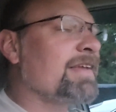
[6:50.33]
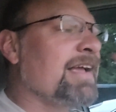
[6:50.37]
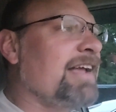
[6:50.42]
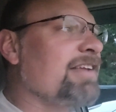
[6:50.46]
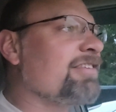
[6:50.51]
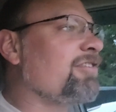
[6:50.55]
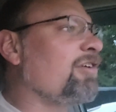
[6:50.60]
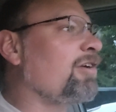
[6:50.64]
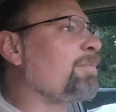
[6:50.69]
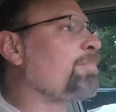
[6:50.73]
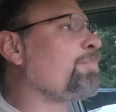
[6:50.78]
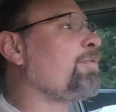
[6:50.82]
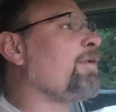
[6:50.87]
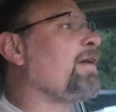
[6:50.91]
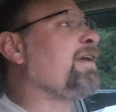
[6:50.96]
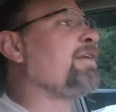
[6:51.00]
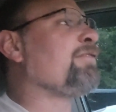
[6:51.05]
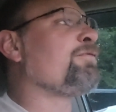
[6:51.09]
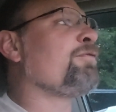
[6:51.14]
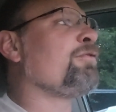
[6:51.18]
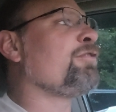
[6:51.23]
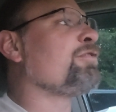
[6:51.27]
I started
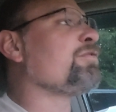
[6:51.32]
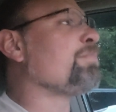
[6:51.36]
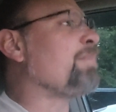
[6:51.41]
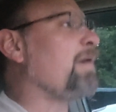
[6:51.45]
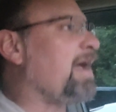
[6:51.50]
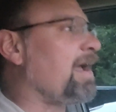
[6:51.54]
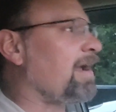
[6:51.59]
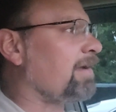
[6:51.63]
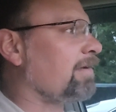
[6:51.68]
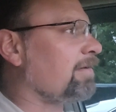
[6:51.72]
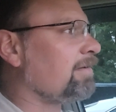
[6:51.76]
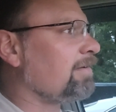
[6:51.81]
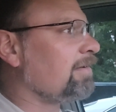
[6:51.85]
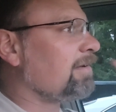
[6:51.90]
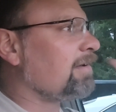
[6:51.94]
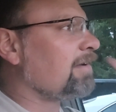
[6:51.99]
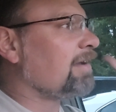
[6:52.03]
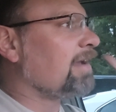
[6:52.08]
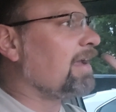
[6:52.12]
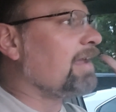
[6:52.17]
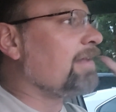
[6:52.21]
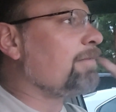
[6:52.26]
praying for his back,
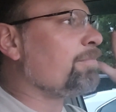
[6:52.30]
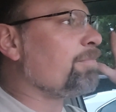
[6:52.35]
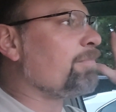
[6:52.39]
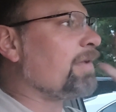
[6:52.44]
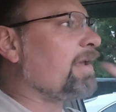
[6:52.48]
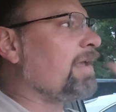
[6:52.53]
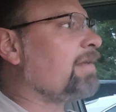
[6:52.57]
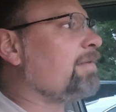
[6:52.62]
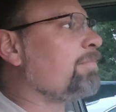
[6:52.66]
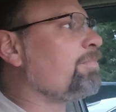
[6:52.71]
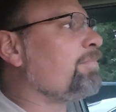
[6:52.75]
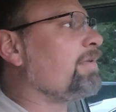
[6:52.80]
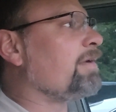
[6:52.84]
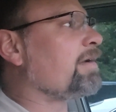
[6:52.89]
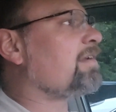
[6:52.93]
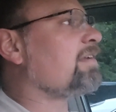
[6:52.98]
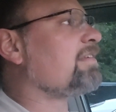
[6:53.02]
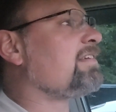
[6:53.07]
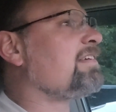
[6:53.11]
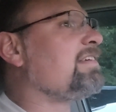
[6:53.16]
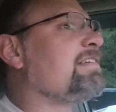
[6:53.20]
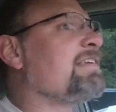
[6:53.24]
and and
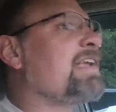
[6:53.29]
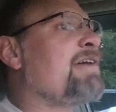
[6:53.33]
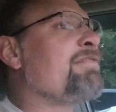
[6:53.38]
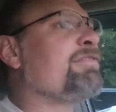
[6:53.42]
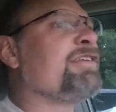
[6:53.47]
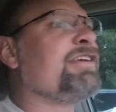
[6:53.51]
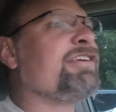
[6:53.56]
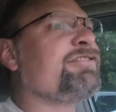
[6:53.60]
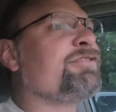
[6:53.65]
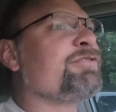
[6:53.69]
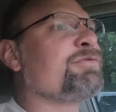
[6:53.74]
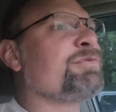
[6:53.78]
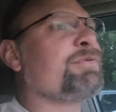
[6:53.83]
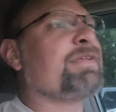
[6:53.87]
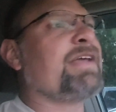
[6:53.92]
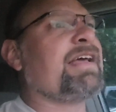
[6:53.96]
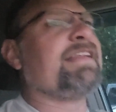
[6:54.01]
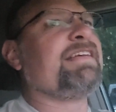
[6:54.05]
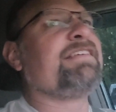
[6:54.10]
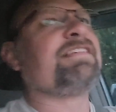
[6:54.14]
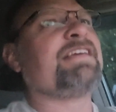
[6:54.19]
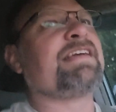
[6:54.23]
because he's having issues with
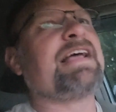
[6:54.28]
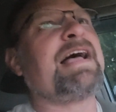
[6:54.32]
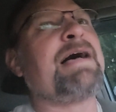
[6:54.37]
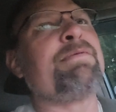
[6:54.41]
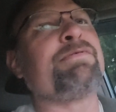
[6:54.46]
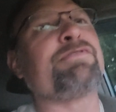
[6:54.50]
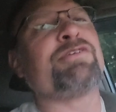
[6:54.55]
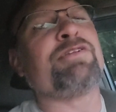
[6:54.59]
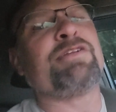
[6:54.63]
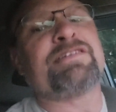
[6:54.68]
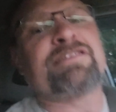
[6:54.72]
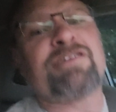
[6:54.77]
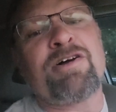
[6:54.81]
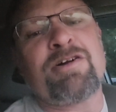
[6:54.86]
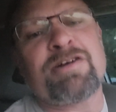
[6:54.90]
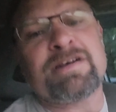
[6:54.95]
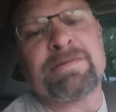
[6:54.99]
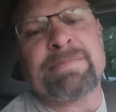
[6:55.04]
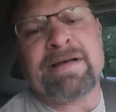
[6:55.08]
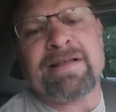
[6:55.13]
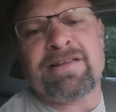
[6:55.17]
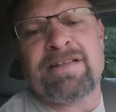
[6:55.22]
that. And he's like, I was only
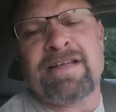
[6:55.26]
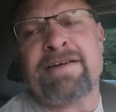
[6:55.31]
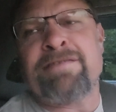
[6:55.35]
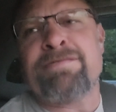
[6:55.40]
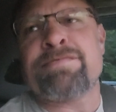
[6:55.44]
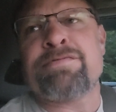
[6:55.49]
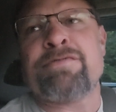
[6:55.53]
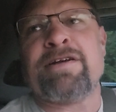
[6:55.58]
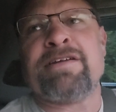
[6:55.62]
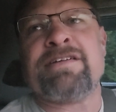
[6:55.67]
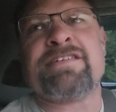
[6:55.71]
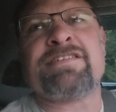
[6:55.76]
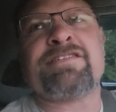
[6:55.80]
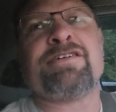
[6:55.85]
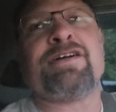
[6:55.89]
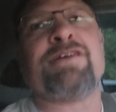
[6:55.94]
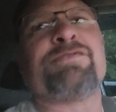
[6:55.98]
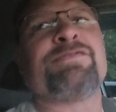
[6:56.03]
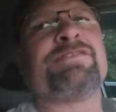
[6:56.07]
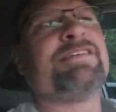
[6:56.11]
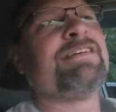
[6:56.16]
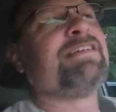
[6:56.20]
talking about life-threatening
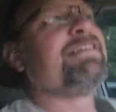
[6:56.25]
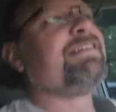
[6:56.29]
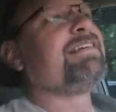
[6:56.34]
stuff.